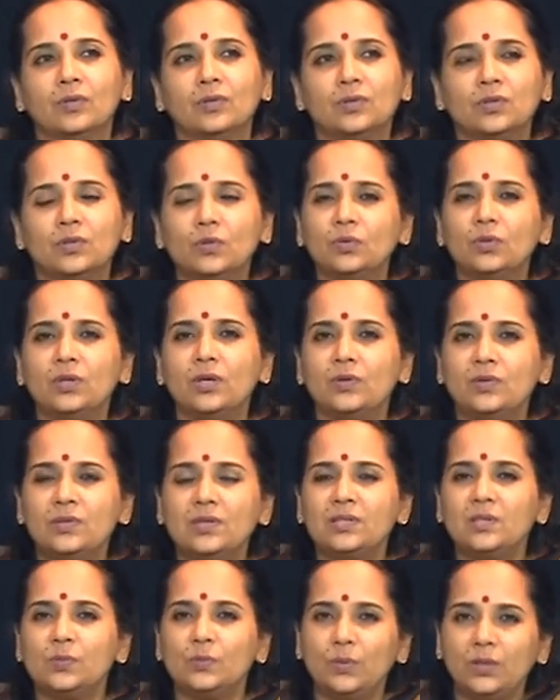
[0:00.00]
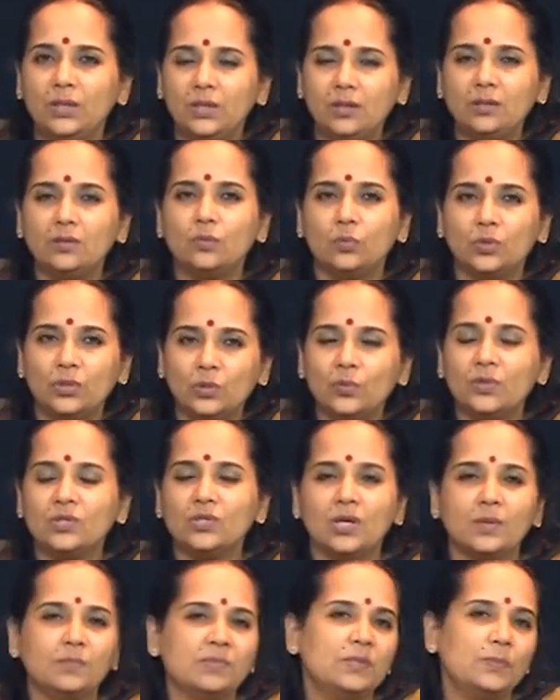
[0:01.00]
So there is a speed with which
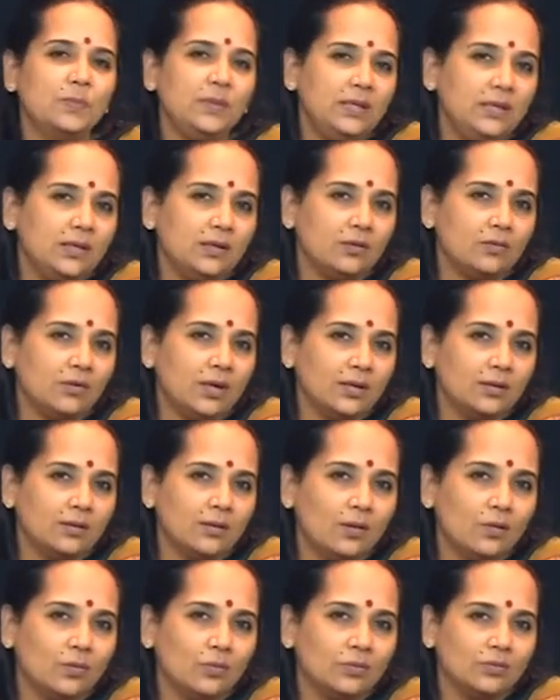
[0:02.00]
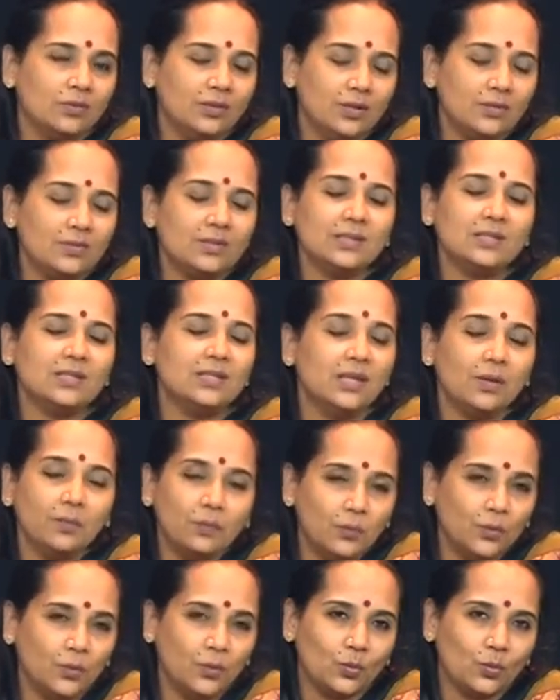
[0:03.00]
I am speaking right now. There is a
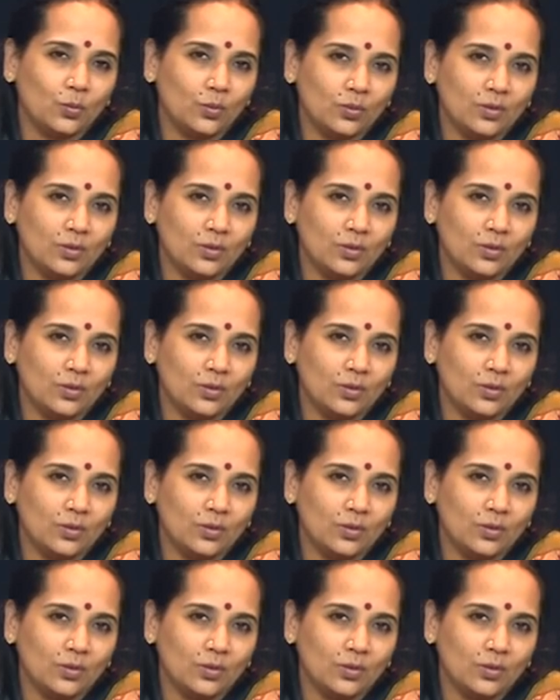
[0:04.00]
tempo